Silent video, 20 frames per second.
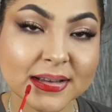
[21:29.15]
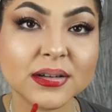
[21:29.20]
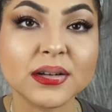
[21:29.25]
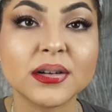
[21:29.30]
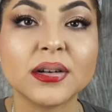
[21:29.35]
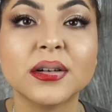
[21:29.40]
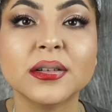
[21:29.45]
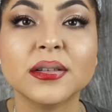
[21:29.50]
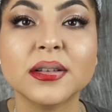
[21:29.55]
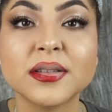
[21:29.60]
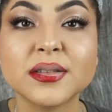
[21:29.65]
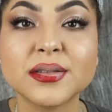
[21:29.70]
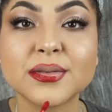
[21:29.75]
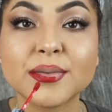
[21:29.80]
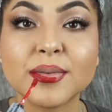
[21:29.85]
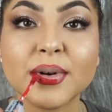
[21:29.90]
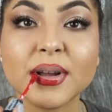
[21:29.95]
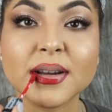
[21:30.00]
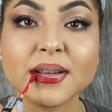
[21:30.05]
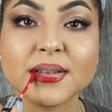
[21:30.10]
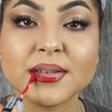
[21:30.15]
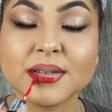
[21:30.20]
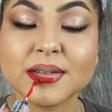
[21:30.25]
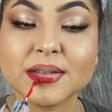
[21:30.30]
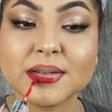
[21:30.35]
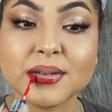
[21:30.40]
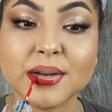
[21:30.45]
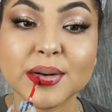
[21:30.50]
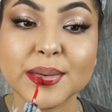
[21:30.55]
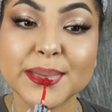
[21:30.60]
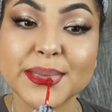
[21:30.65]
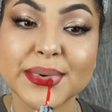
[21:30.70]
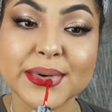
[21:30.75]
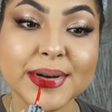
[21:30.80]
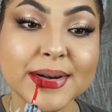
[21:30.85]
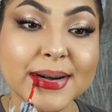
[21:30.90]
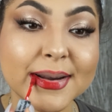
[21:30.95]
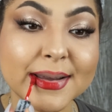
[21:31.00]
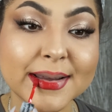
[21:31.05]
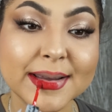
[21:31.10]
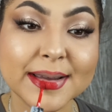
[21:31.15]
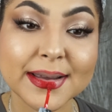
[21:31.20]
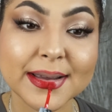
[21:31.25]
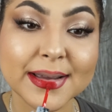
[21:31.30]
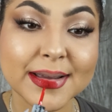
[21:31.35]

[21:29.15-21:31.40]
Oh, this red is so pretty.